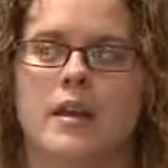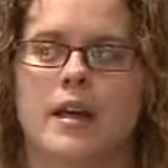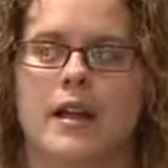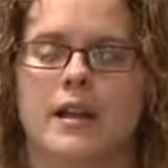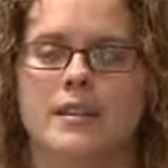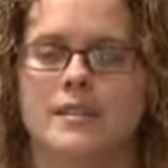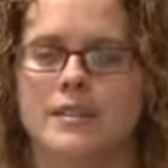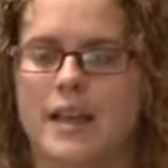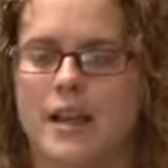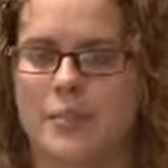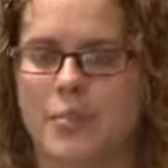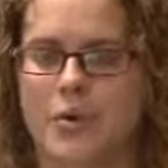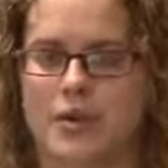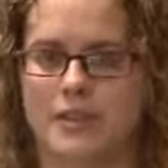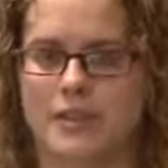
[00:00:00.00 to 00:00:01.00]
And I guess
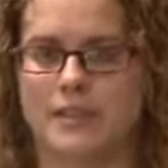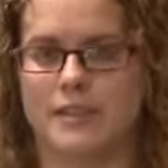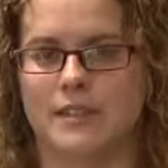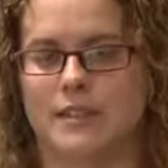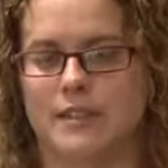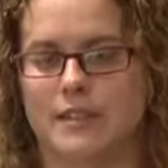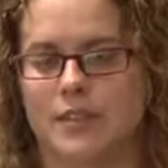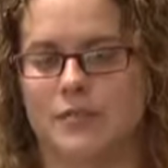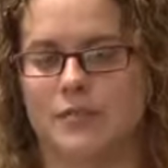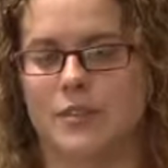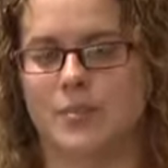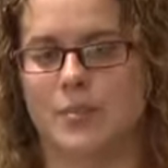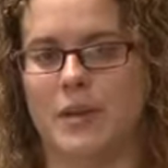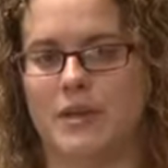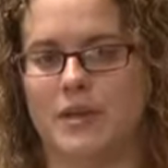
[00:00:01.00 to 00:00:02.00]
that process in itself
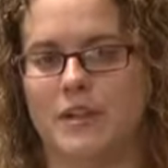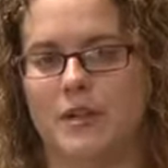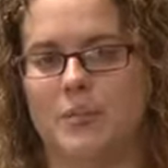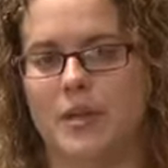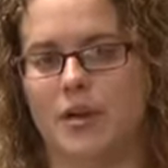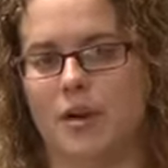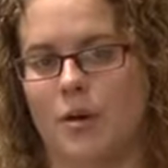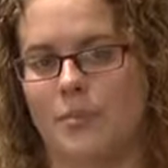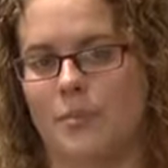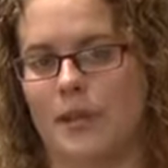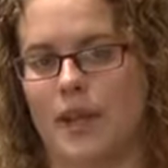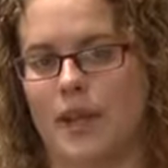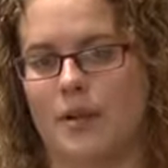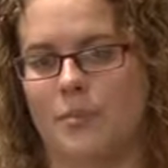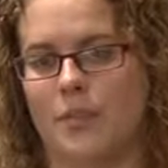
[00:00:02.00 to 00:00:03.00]
has been a little bit
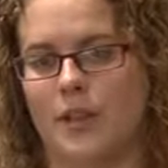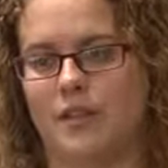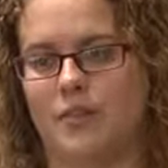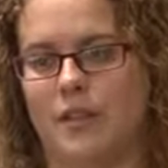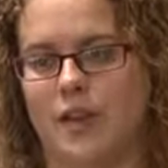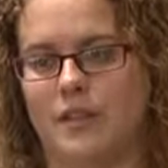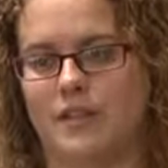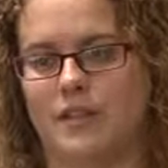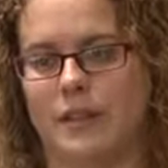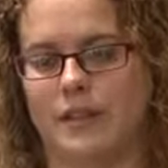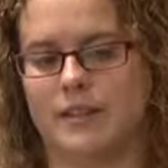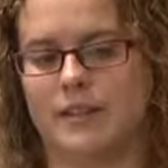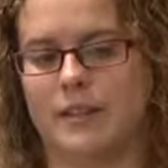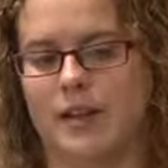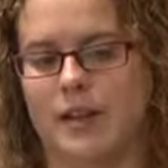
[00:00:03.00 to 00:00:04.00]
complicated by the fact
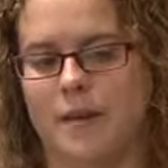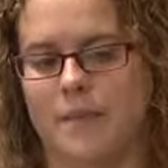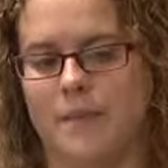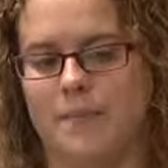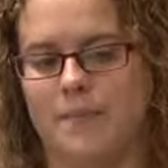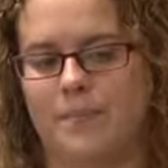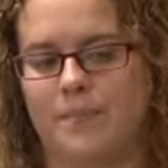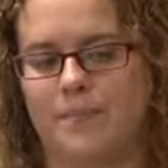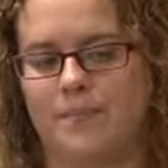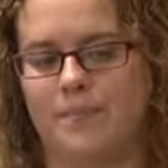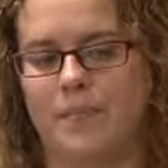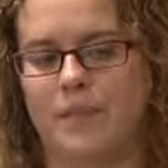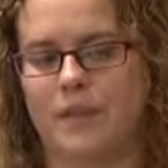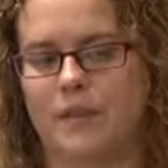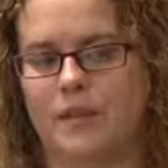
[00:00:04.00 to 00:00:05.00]
that
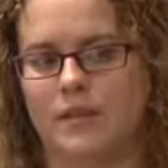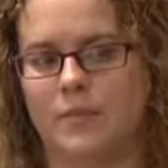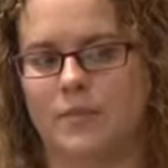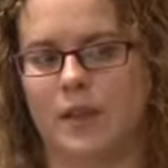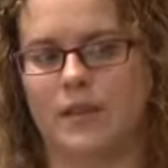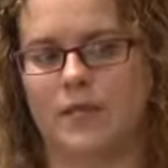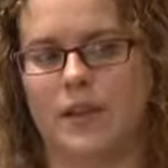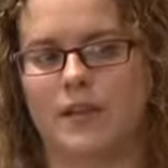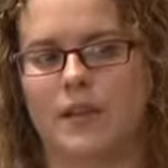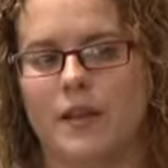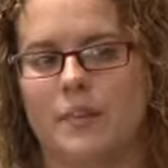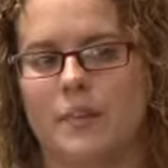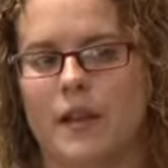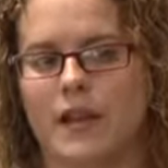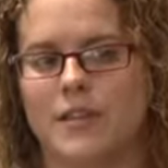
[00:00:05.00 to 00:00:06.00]

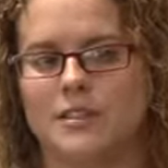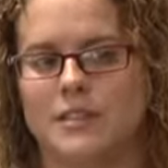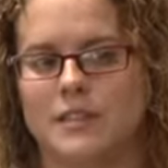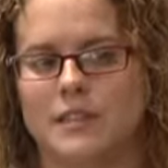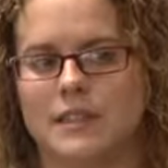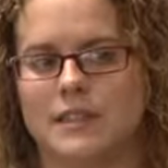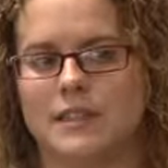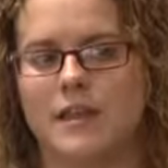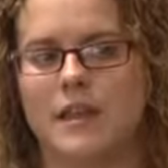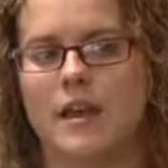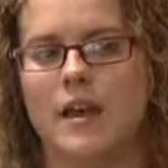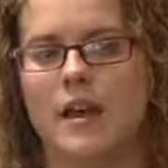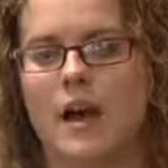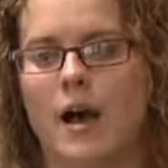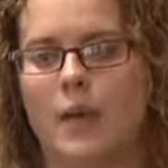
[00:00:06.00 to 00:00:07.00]
government agencies
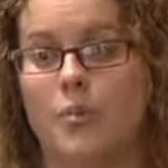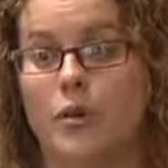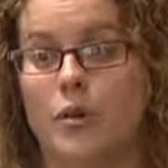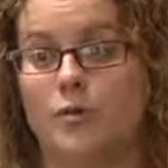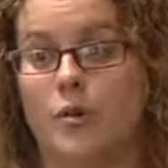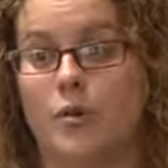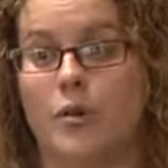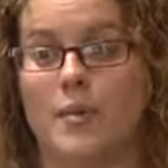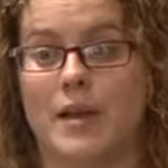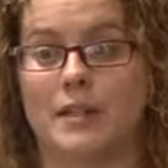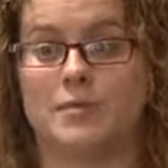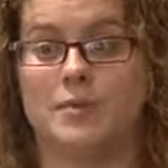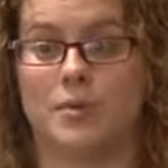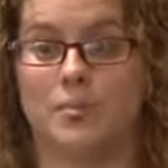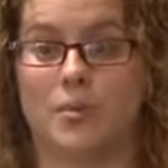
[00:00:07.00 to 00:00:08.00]
are putting forward a
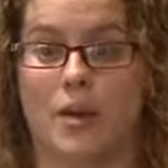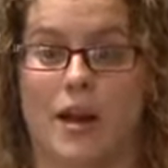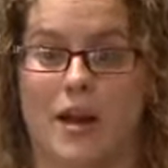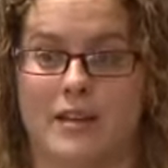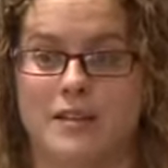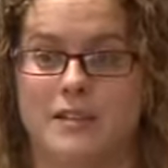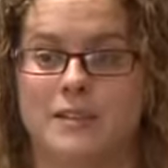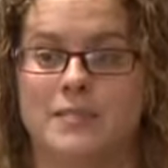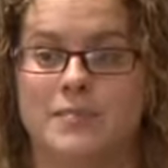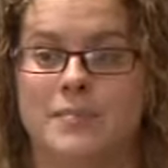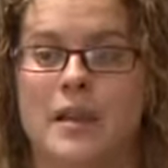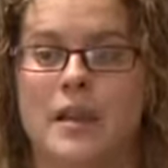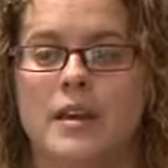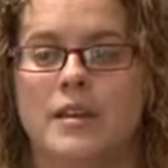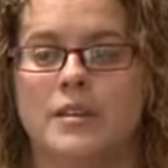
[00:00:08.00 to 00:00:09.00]
maximum price.
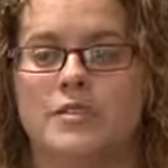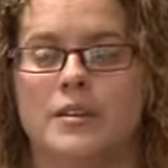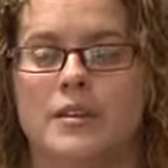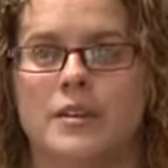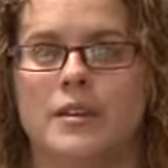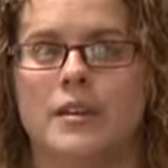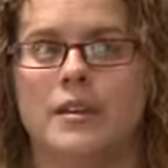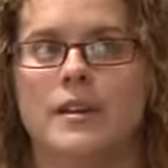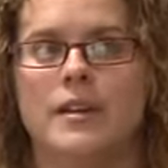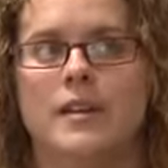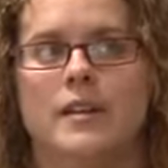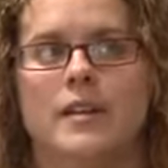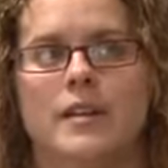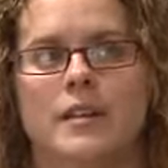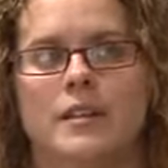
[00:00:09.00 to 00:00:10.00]
So
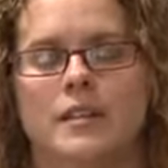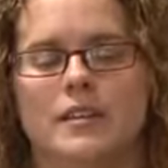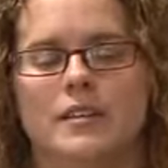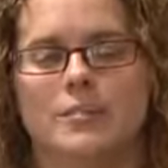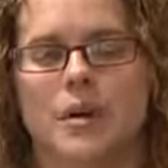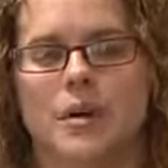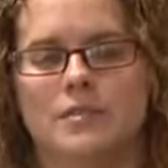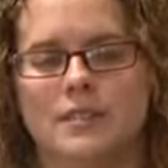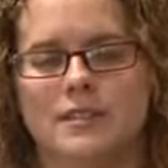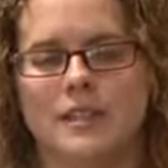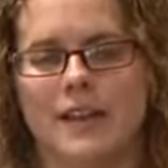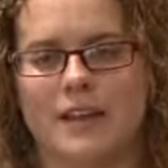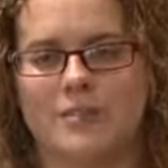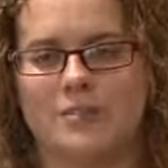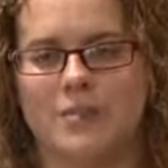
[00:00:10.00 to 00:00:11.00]
the
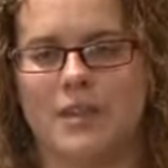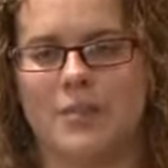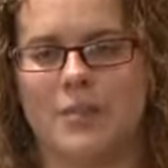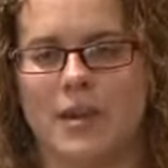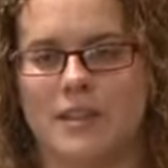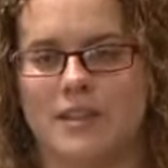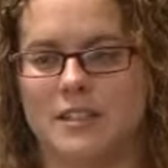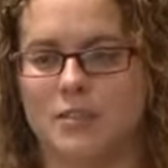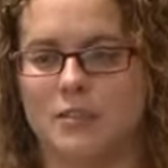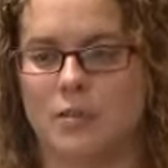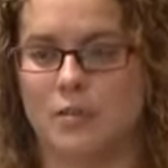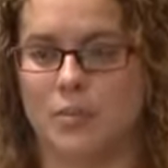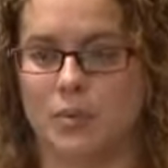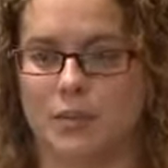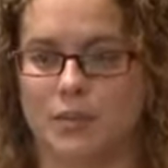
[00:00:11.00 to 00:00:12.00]
policy hasn't really been a silver
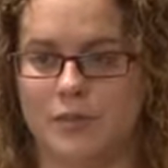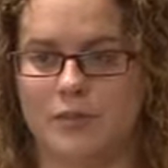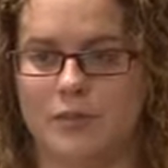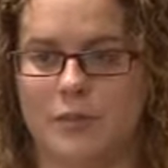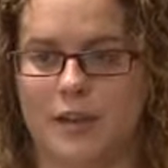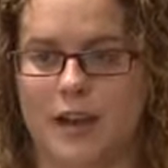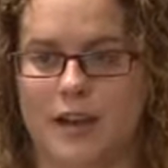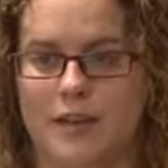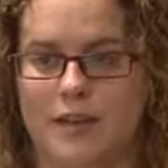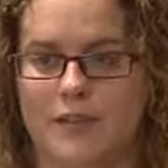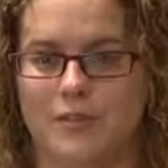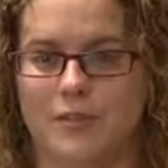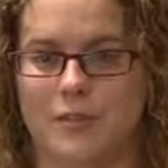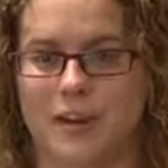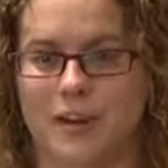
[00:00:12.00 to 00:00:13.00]
bullet for
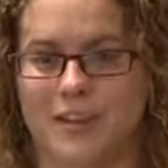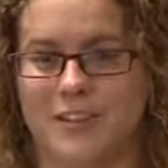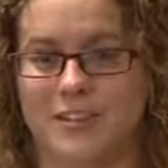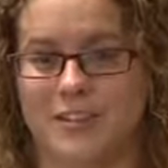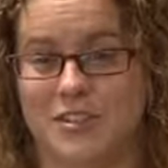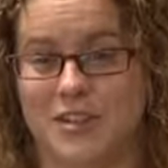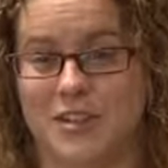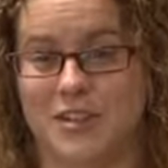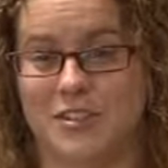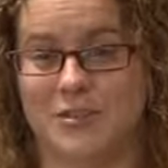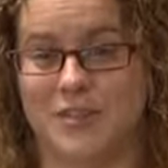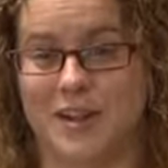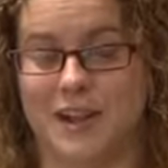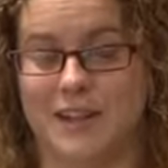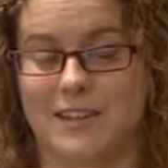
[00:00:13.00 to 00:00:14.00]
our concerns
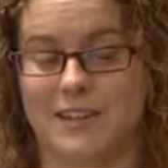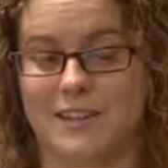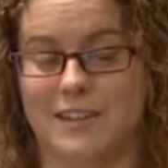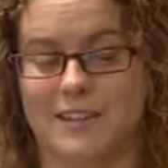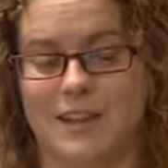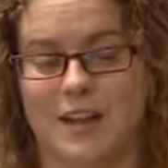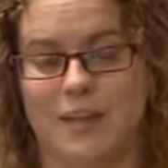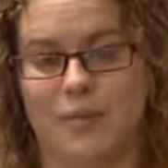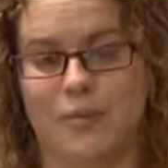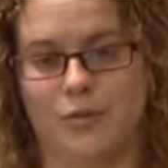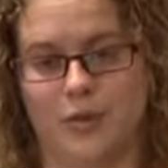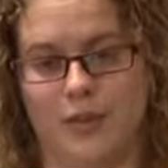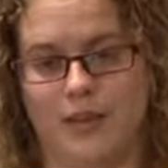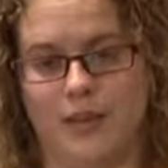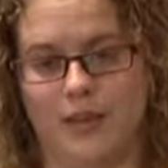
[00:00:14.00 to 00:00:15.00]
around sustainable
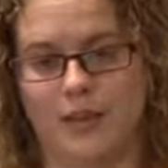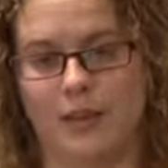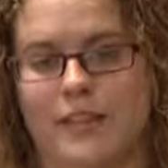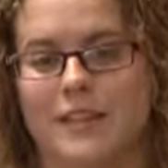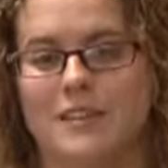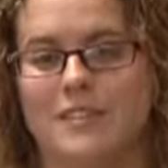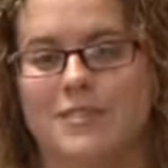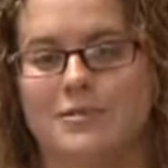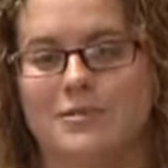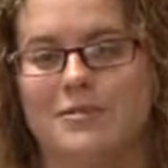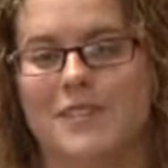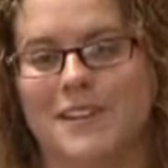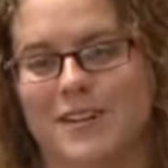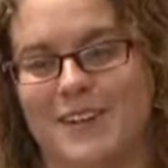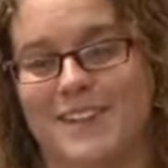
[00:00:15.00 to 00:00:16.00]
funding. there's
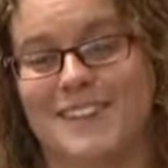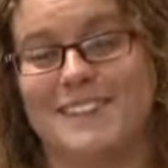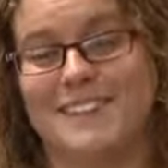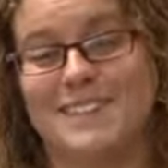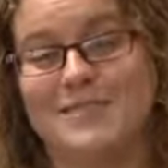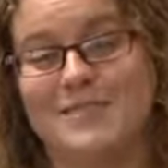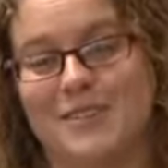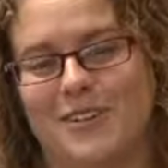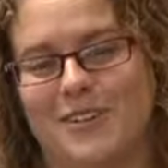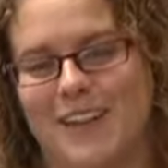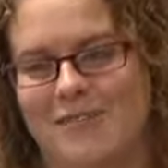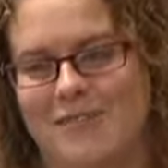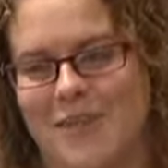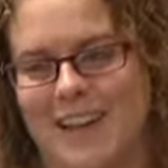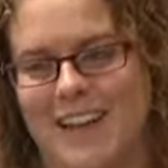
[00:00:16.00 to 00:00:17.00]
still not
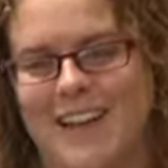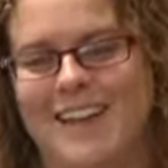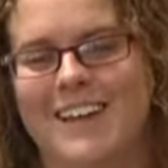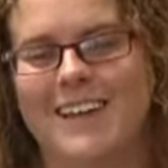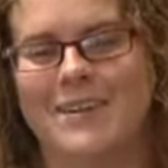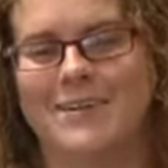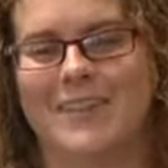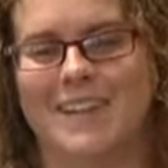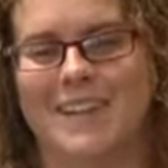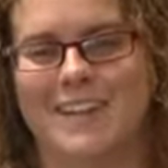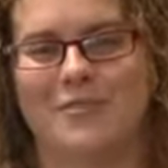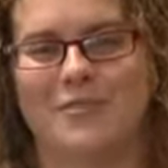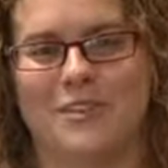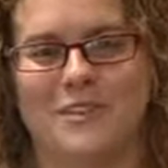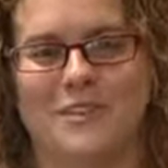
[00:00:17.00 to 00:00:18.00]
enough money really
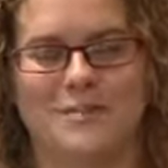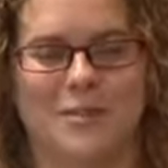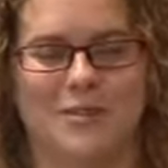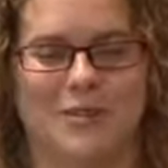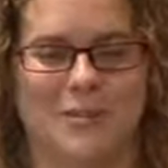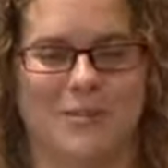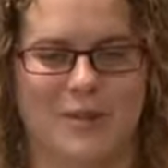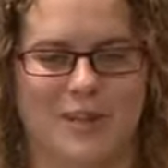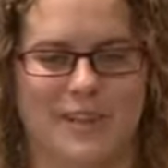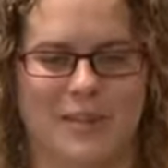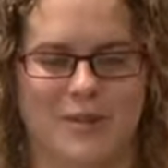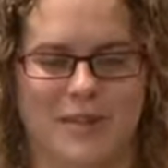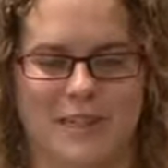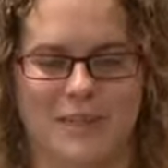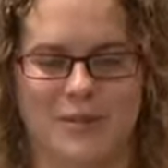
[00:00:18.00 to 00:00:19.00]
for us to be doing the work
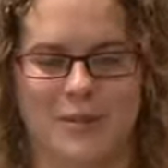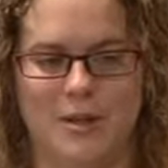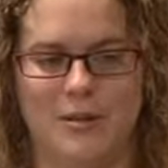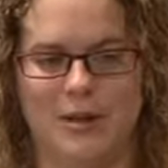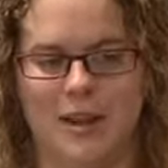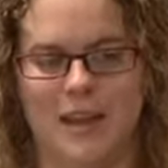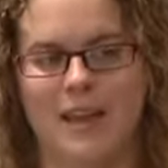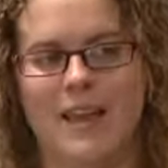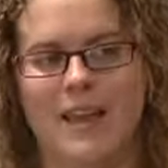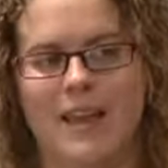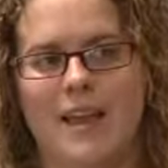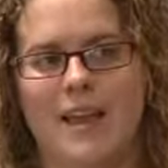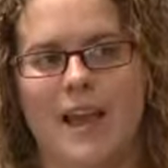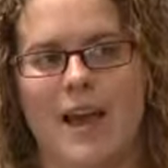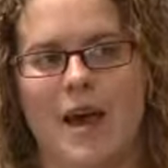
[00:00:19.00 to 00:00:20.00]
that we need to be doing,
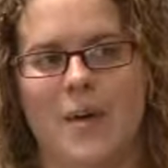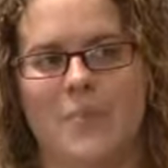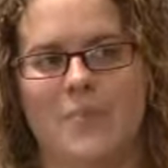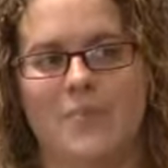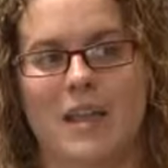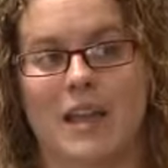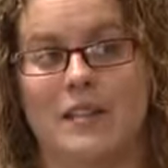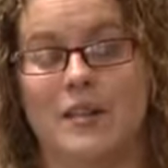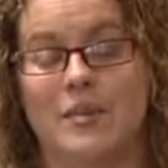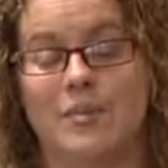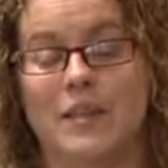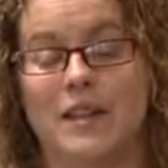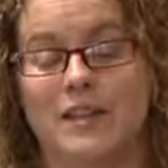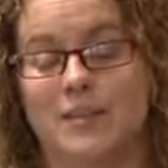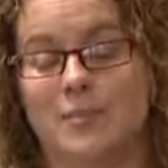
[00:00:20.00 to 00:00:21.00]
and
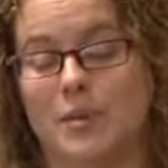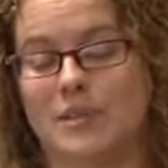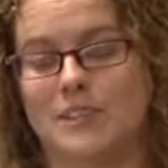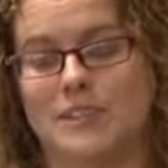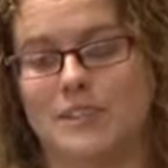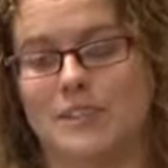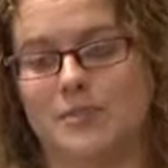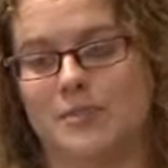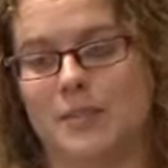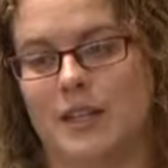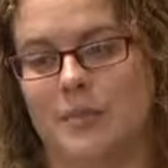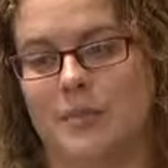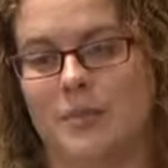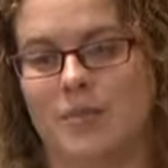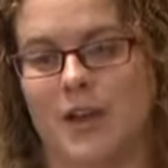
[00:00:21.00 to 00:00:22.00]
the policy doesn't
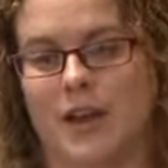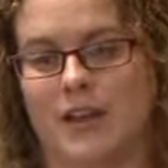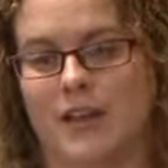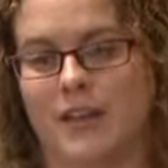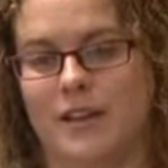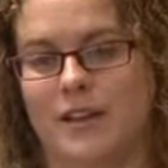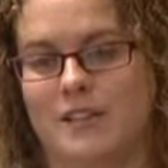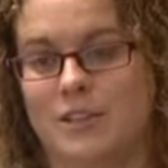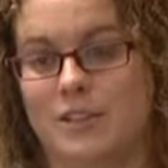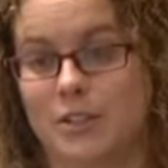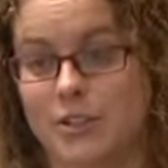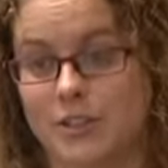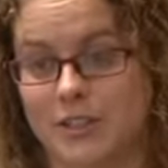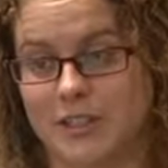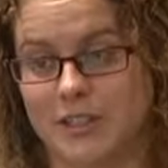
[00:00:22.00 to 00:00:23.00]
really provide a
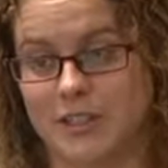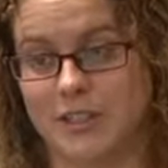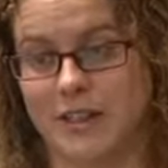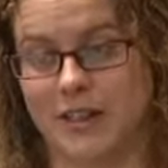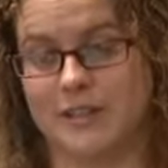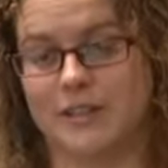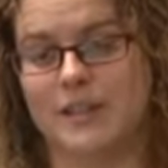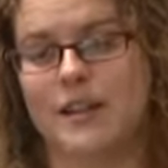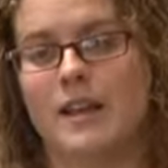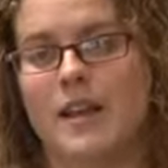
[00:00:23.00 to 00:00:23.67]
solution to that.